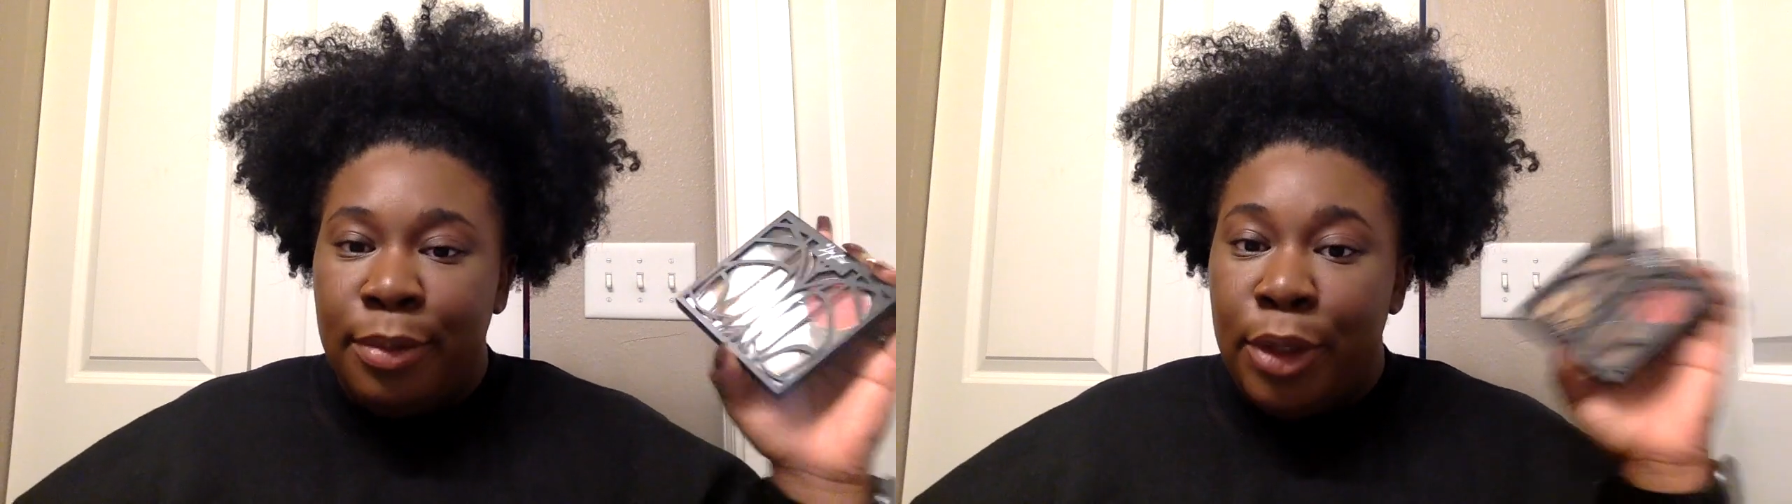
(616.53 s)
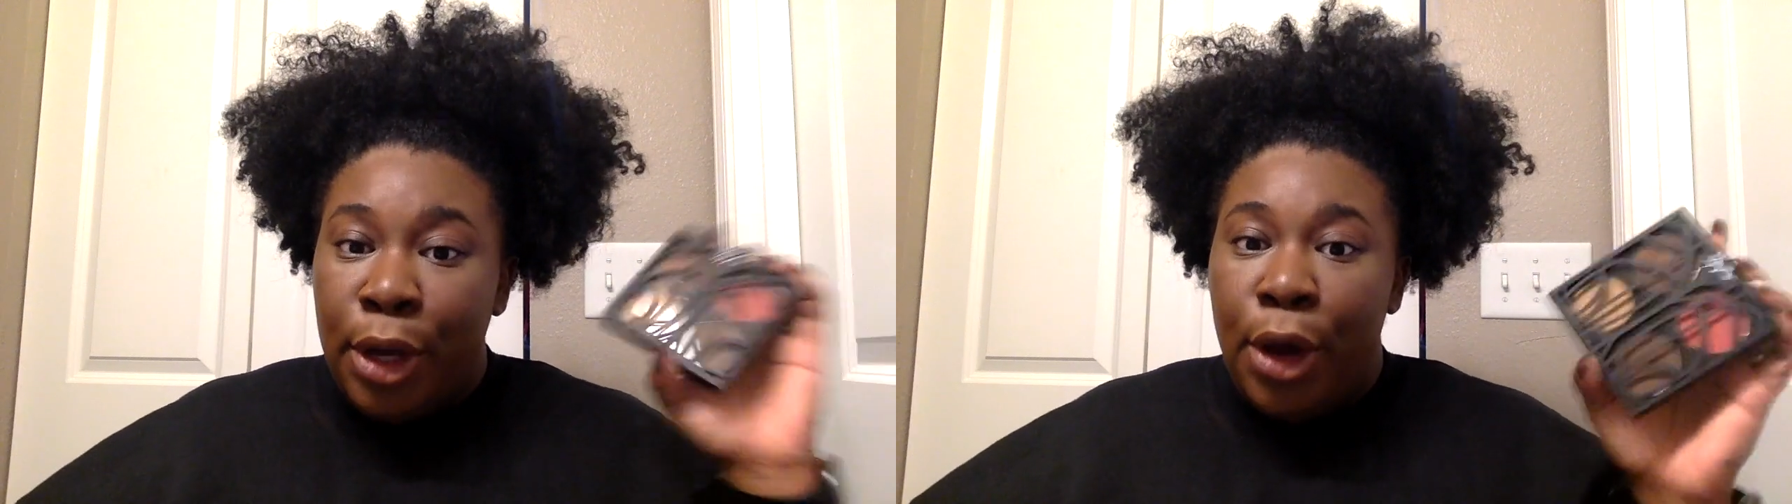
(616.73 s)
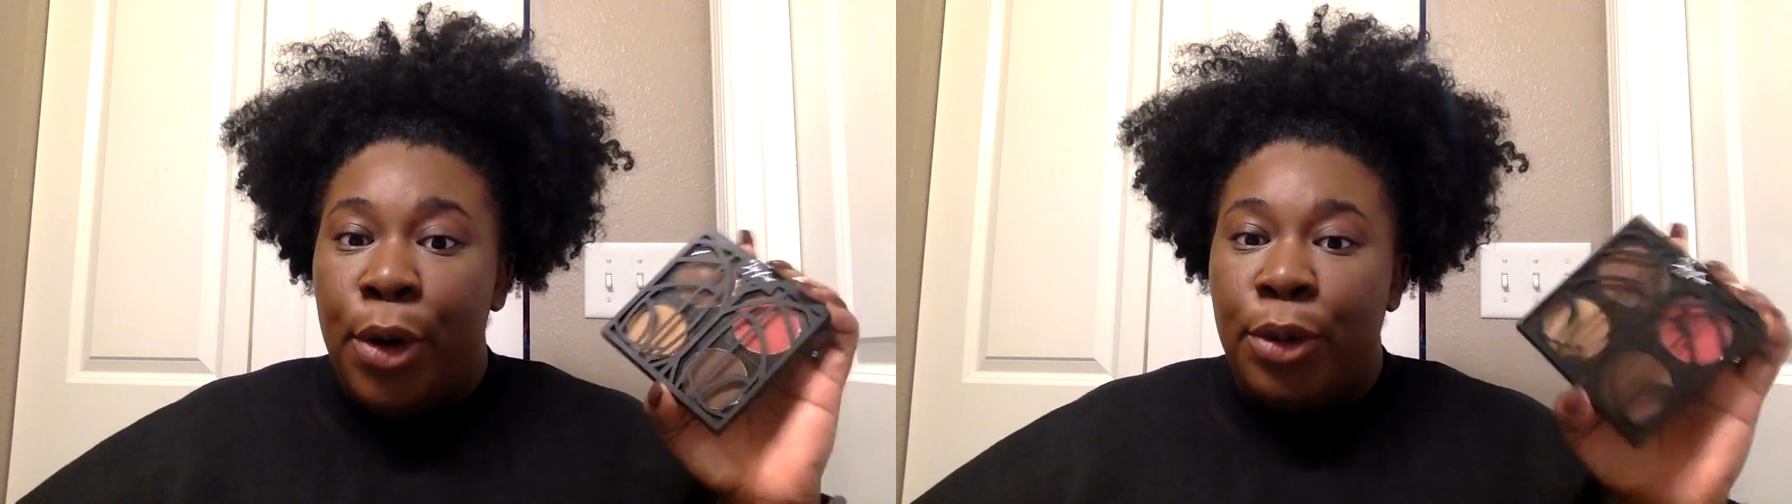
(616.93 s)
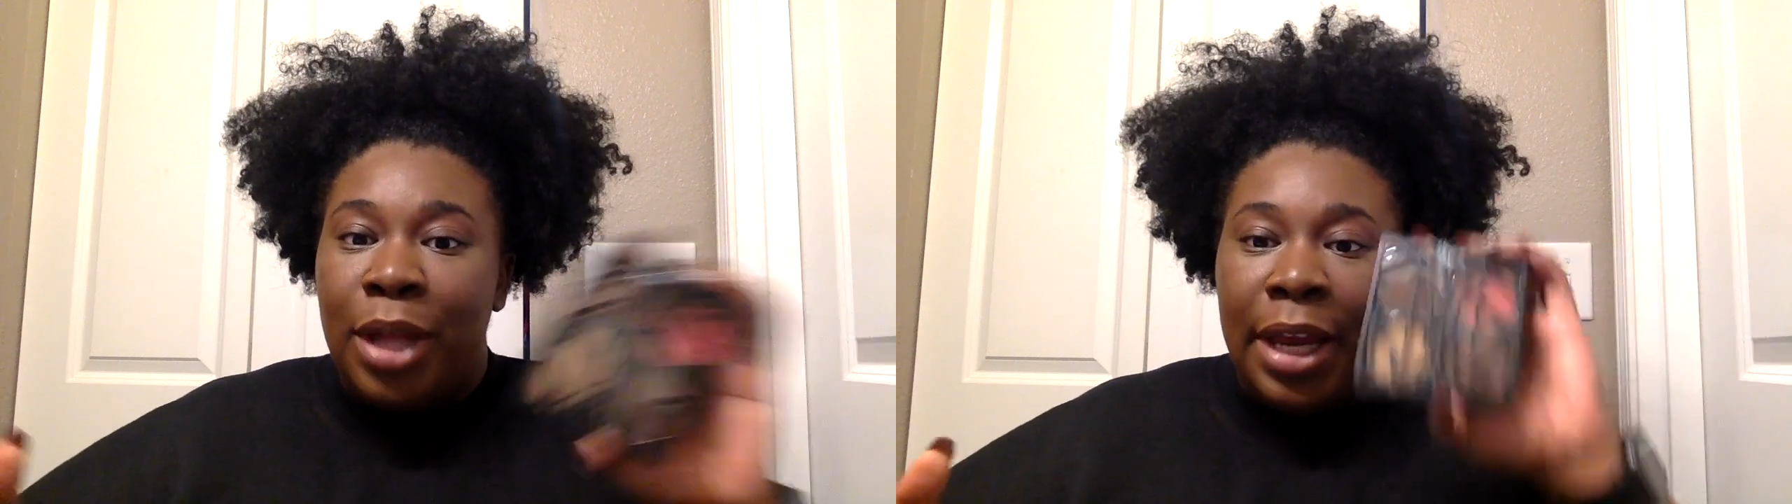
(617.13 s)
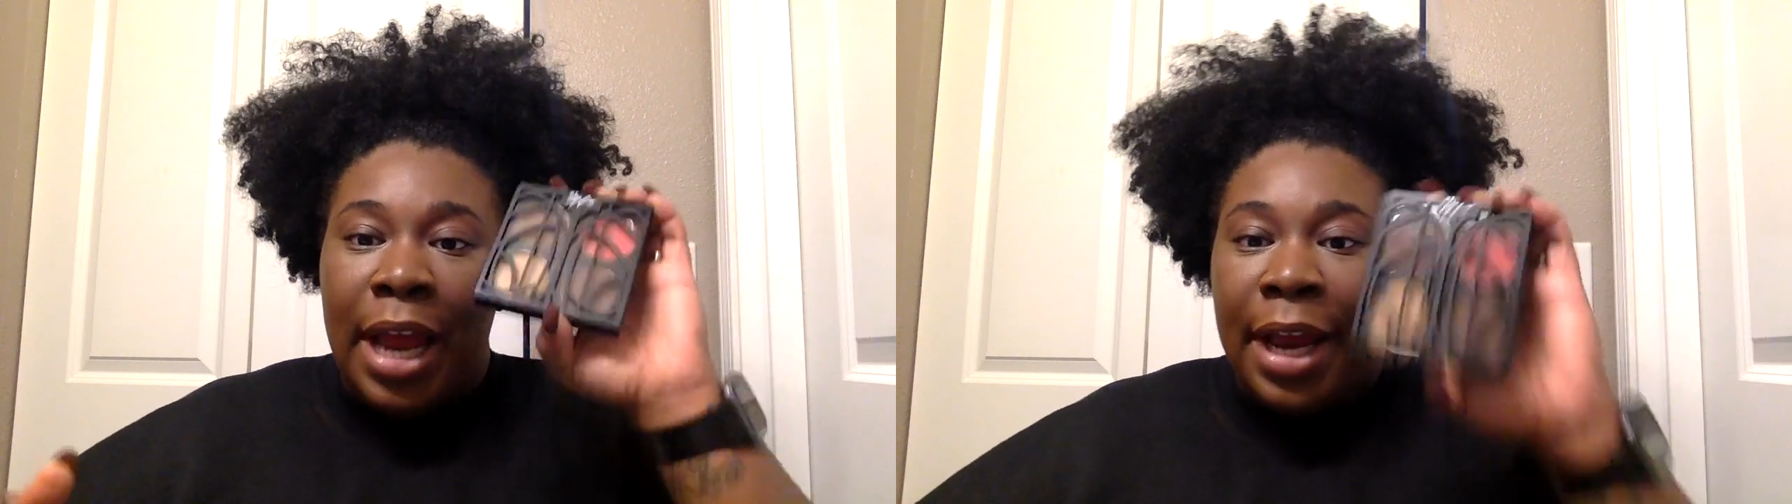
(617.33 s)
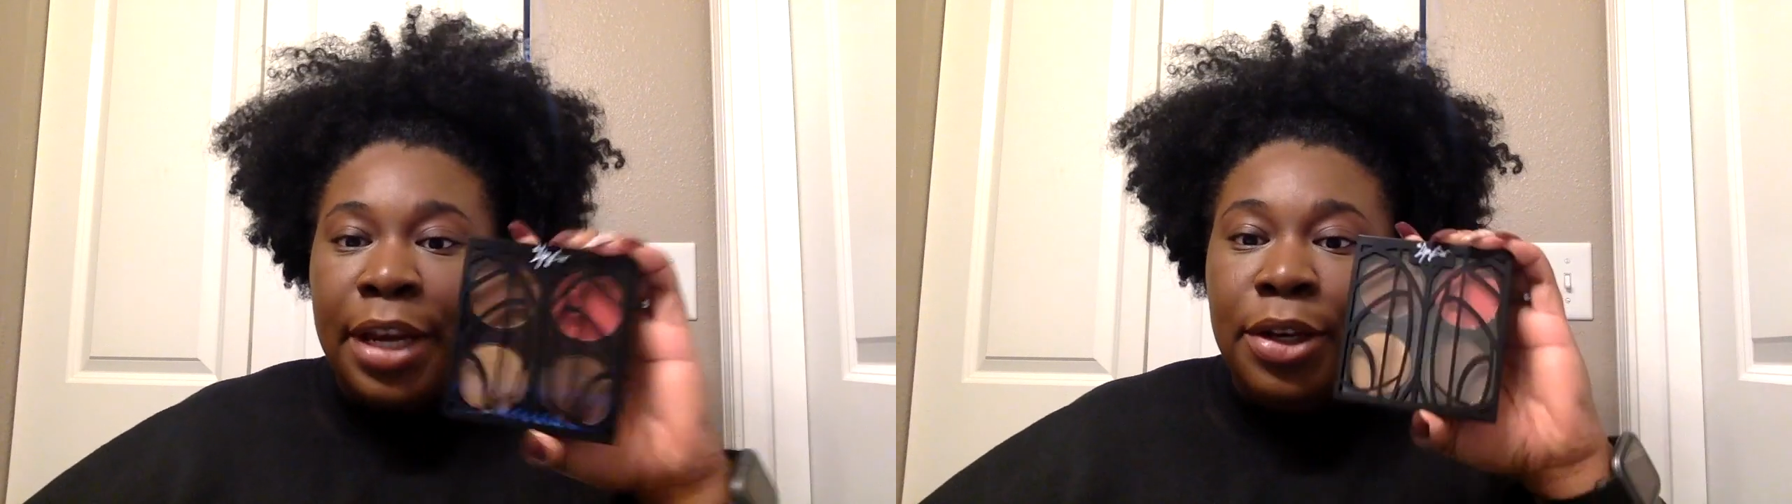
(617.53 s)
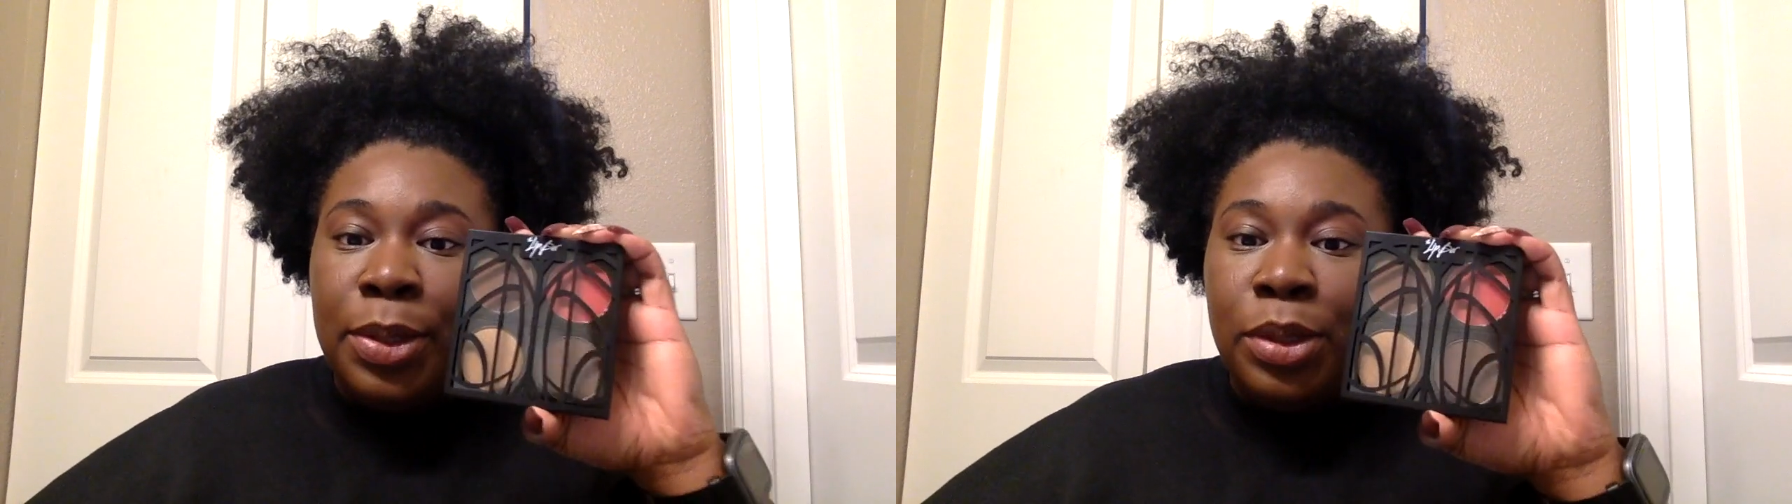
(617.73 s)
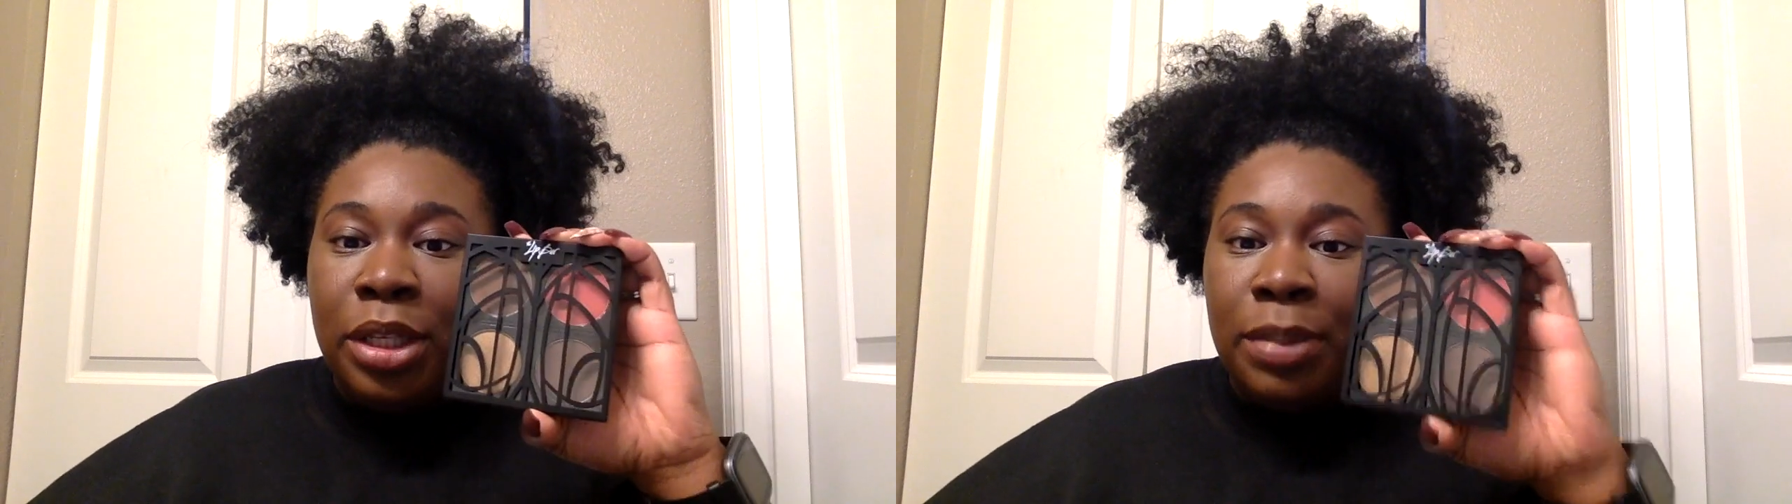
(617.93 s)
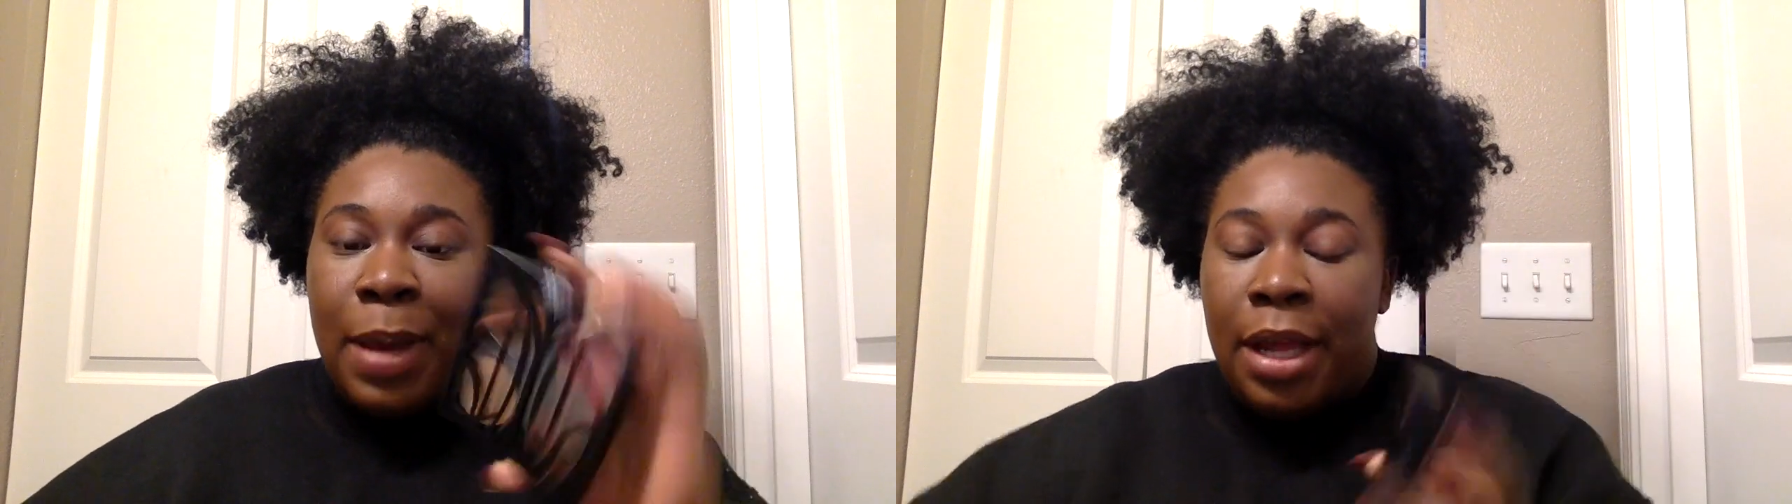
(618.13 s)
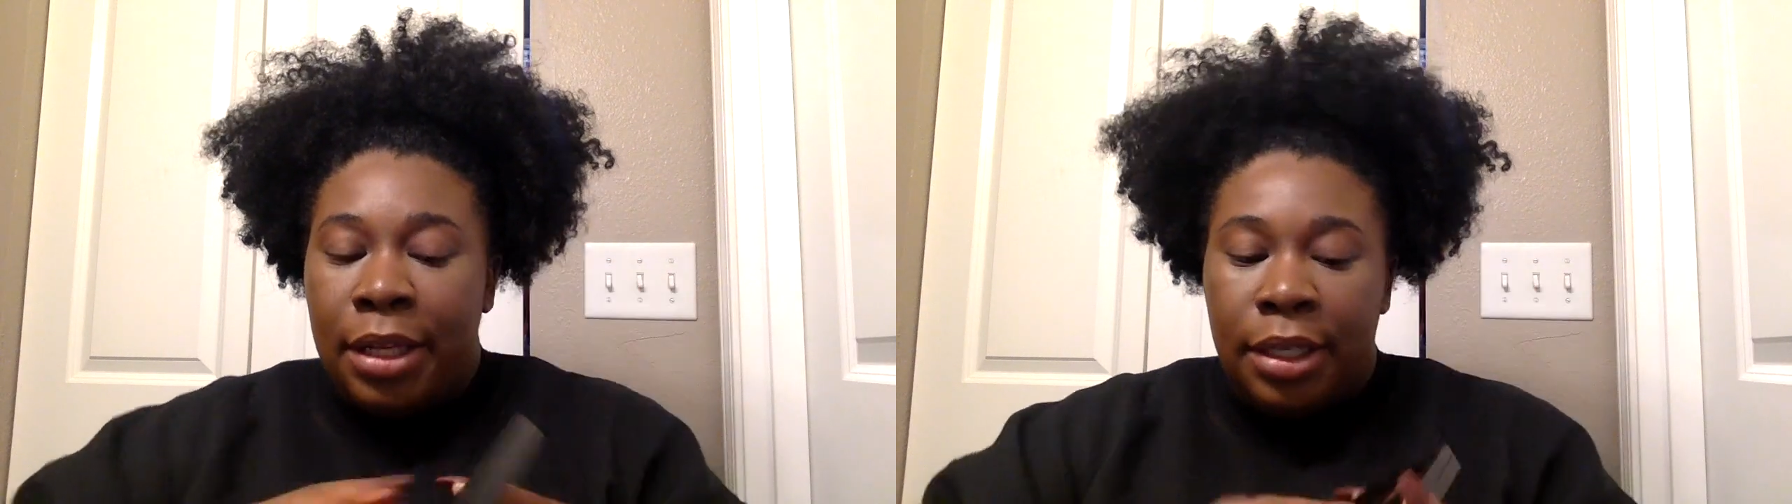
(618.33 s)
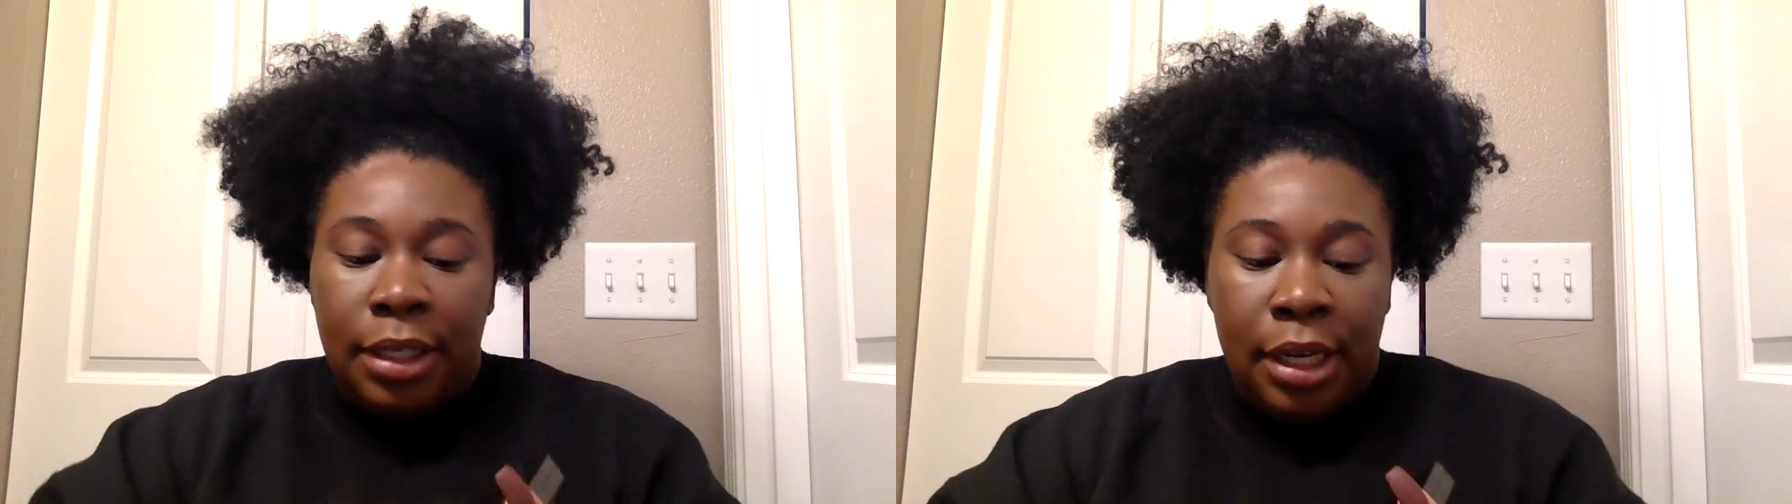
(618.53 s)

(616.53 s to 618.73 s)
know, like, I can use this palette.